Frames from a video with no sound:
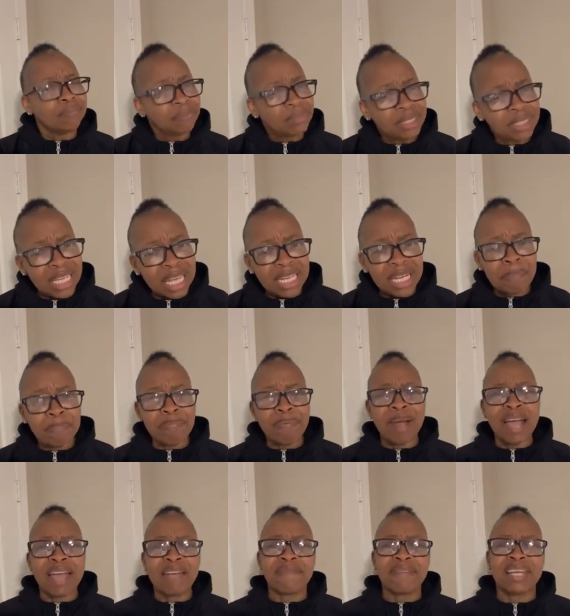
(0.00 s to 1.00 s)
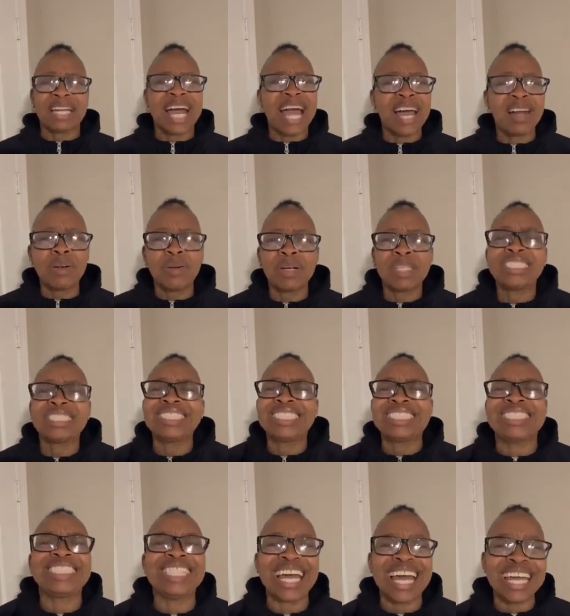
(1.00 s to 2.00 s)
Send it private. I don't
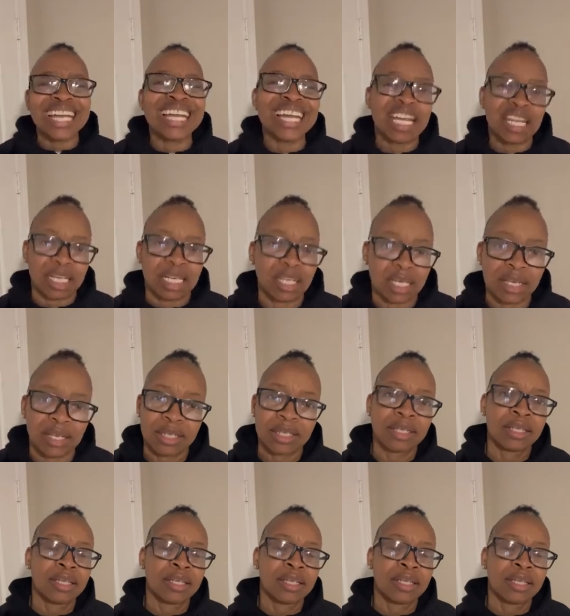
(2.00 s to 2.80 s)
send it.